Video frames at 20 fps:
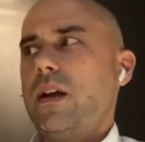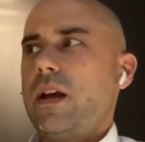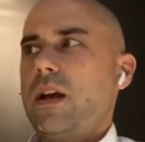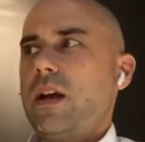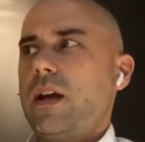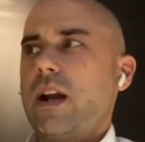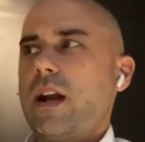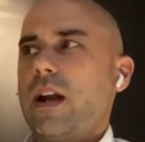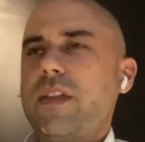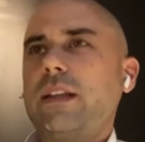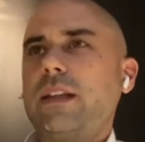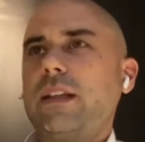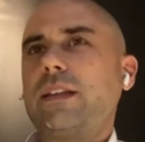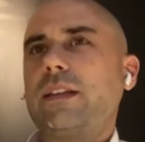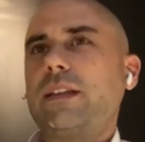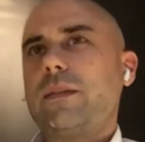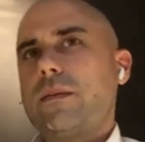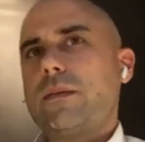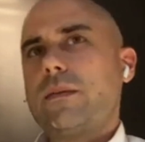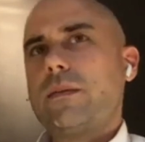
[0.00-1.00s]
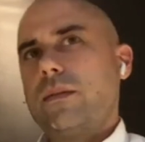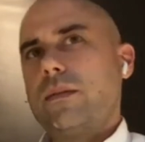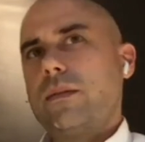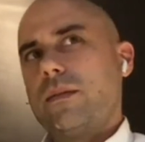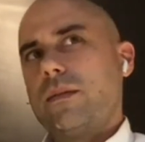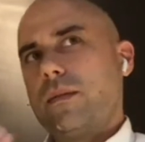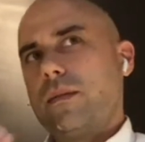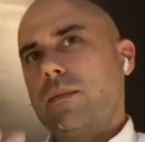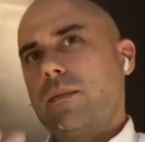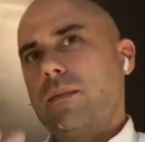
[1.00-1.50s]
And I think
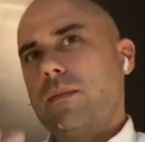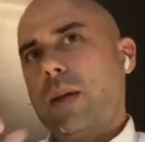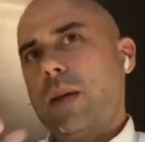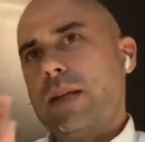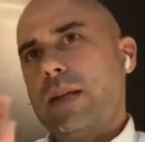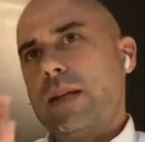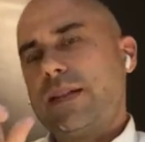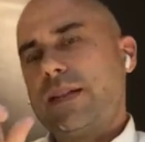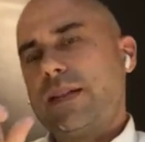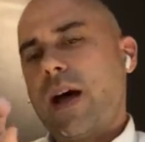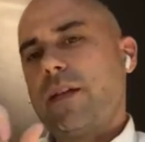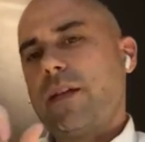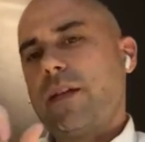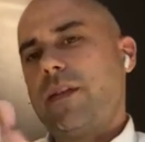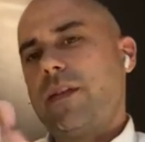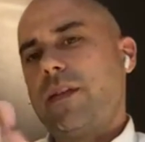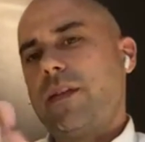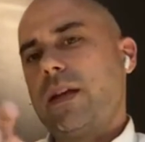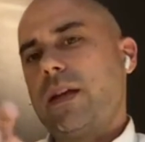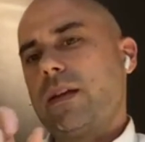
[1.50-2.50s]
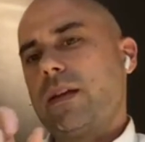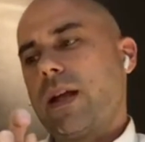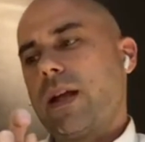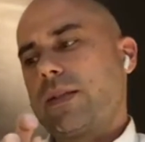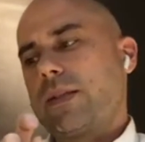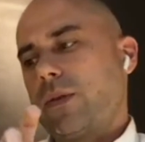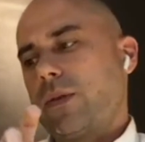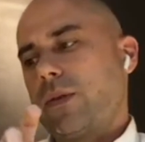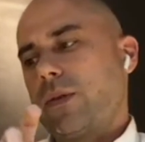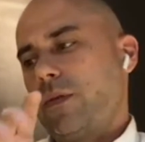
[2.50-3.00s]
maybe it's that thing
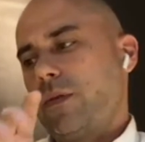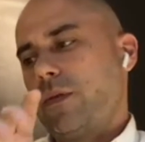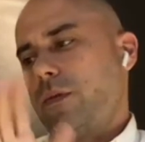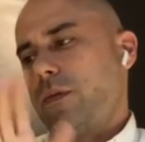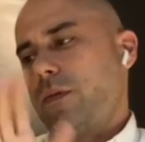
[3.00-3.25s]
that sort of